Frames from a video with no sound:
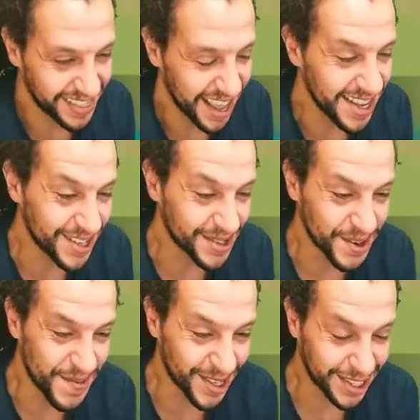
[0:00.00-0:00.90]
Thank you
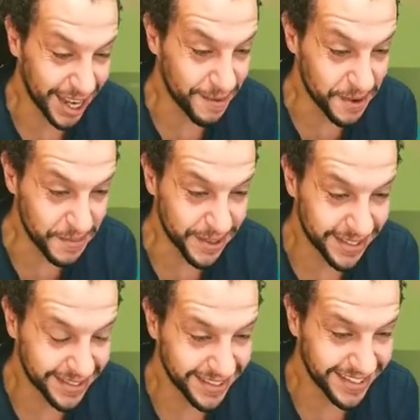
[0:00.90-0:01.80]
so much,
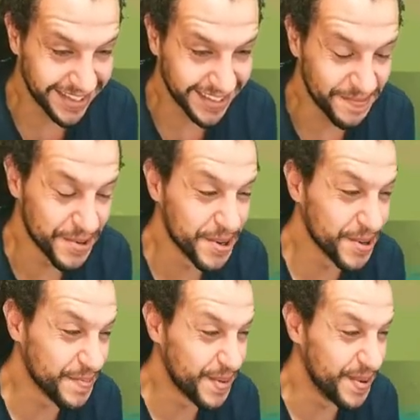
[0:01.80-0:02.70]
Habibi. Boom,